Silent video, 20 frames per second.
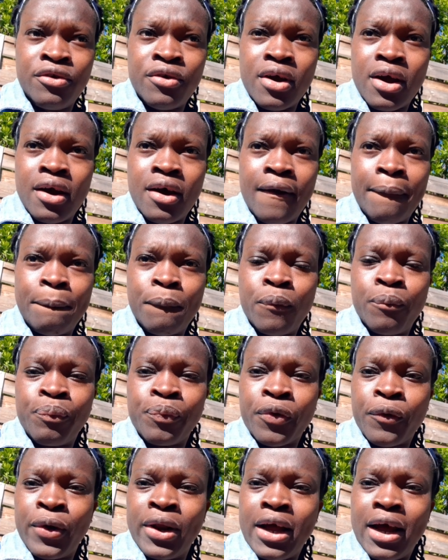And
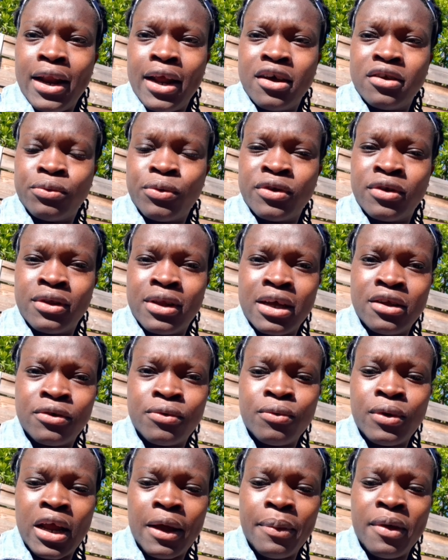when Alex wasn't at
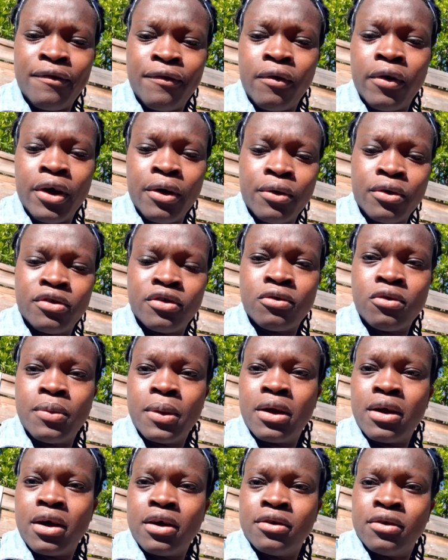school, like before he got to school,
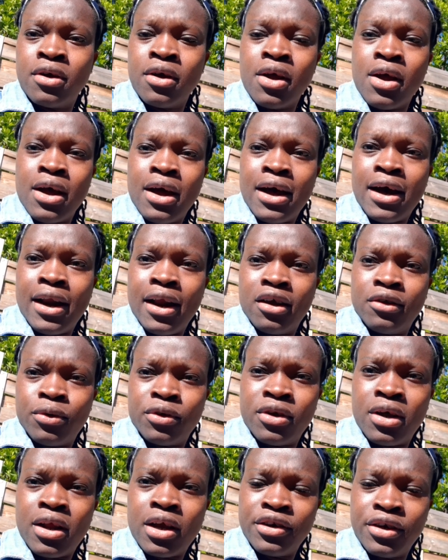because Alex
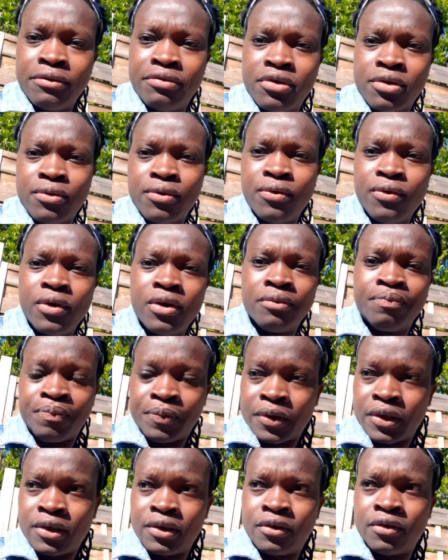was on a shift school.
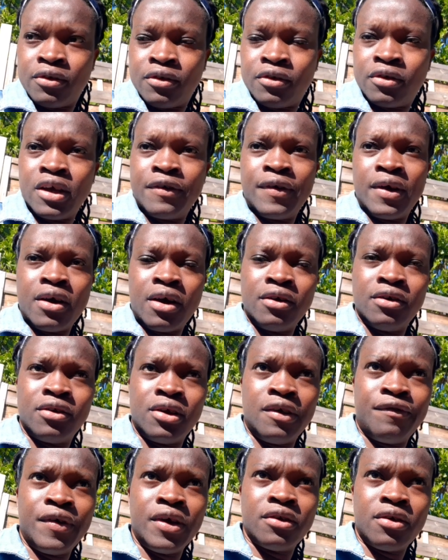So
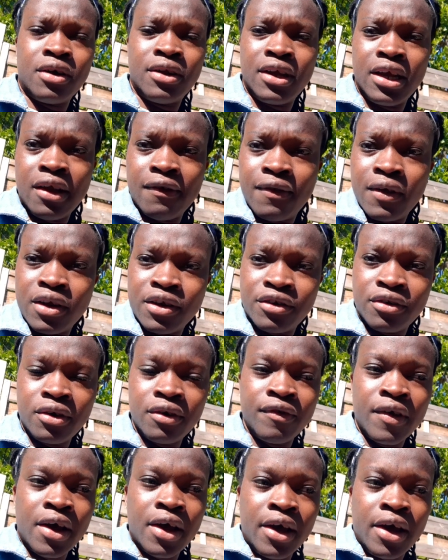if he's on evening
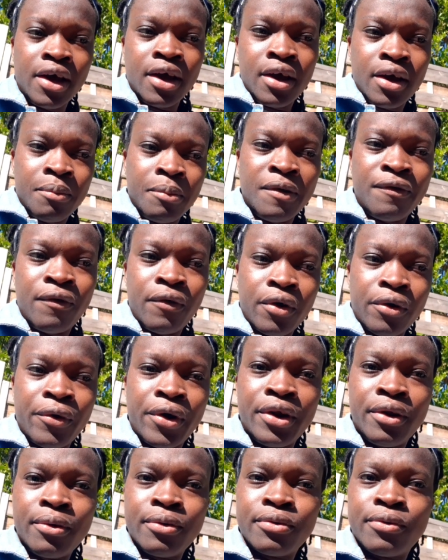shift, before
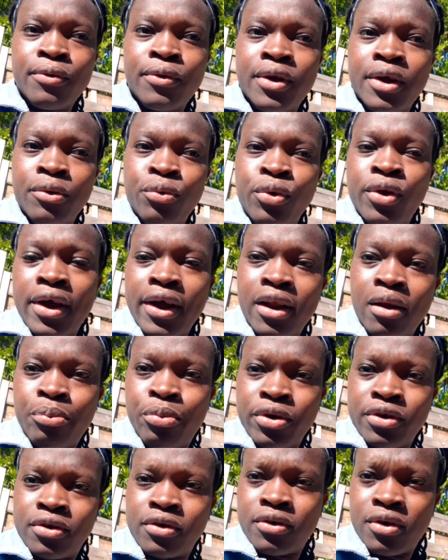going to school, it would help
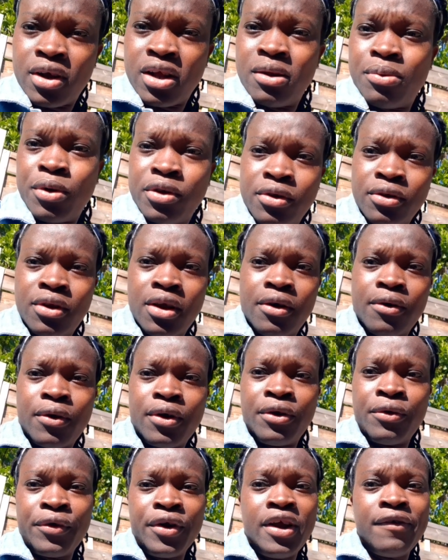us to take out
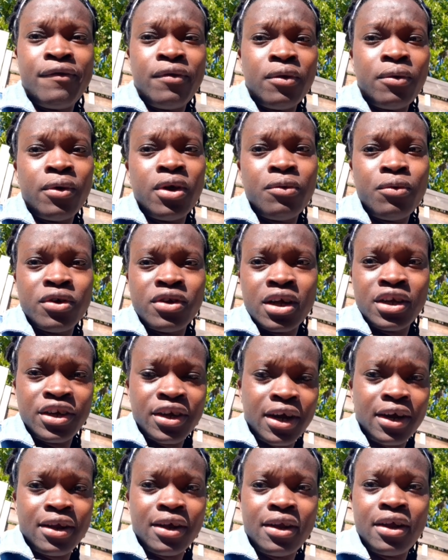the dirt. Even though he was a
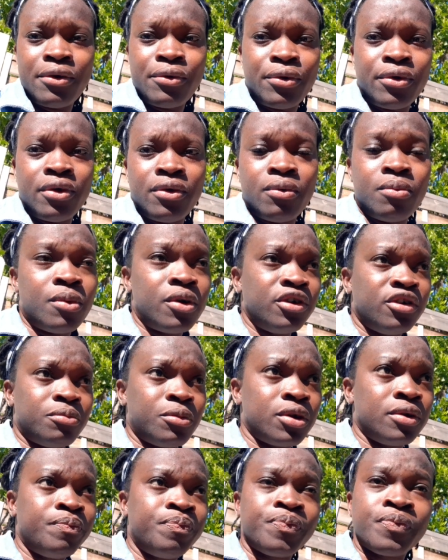child and he couldn't do much, but